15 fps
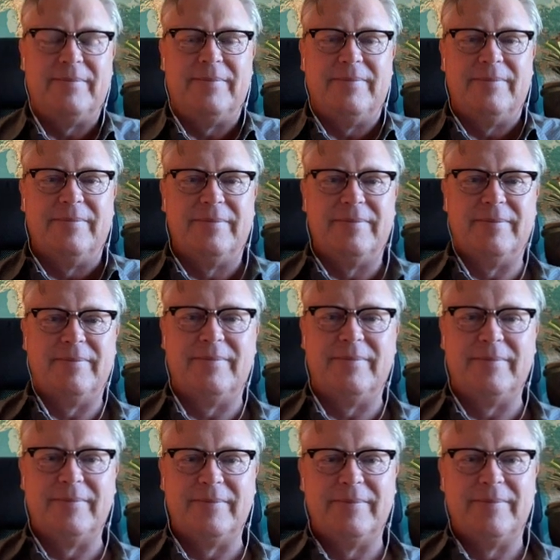
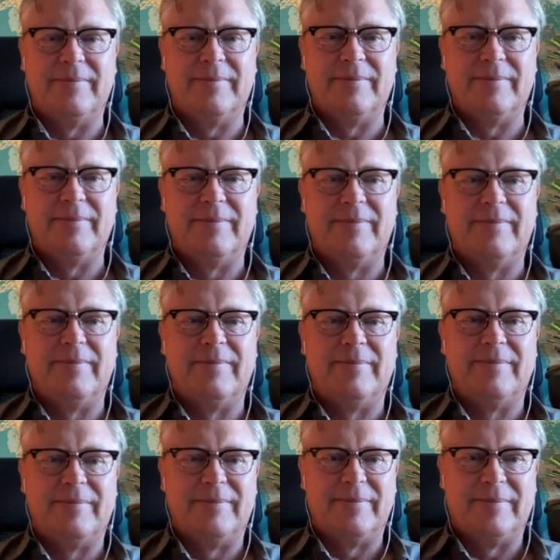
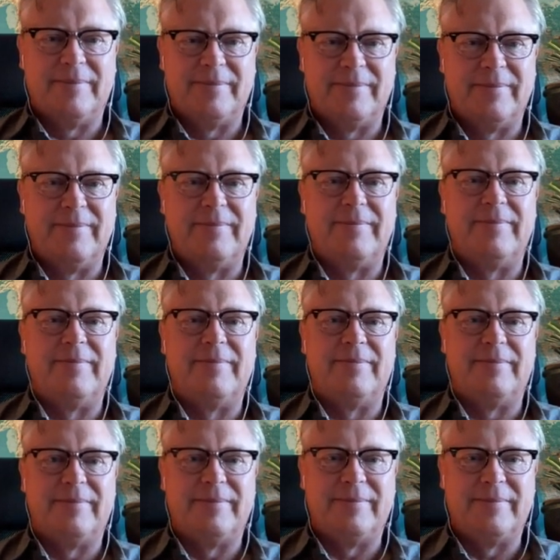
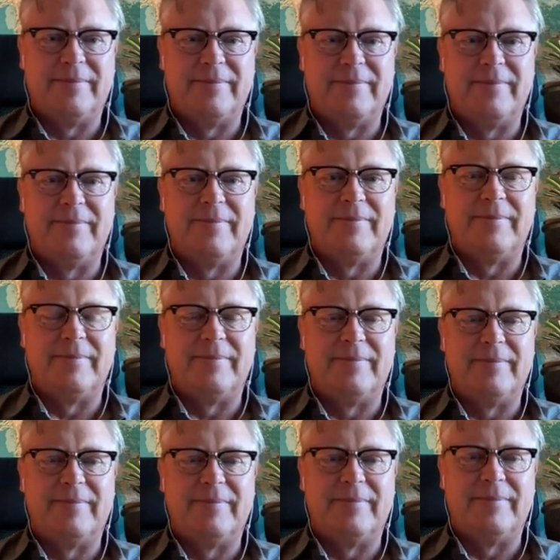
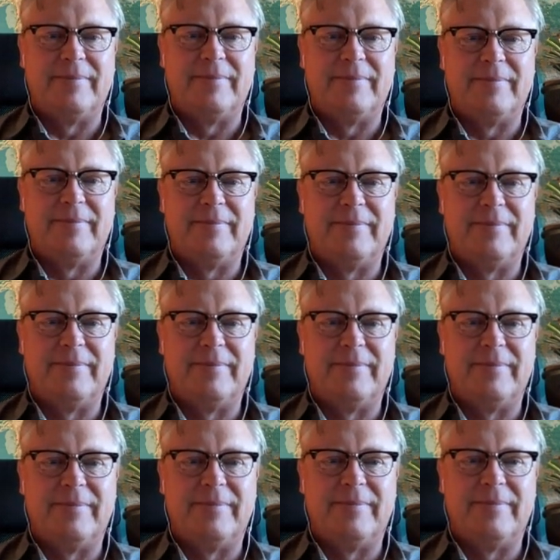
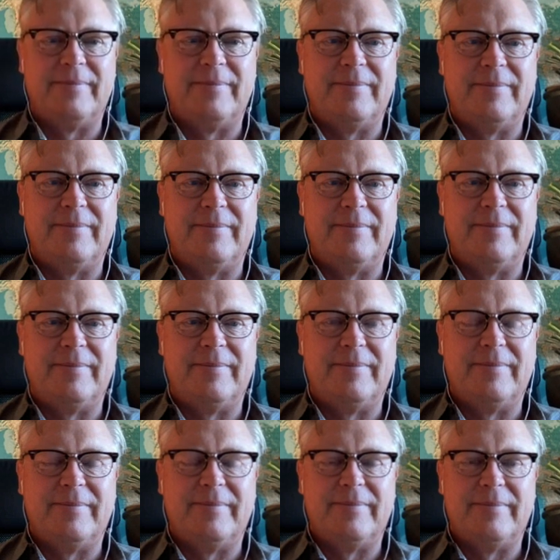
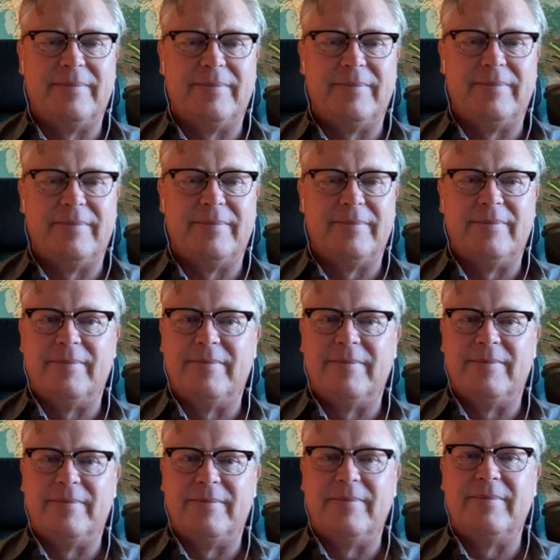
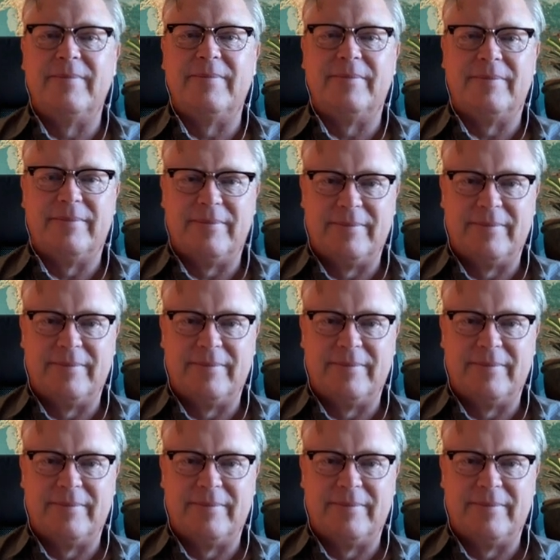(not speaking)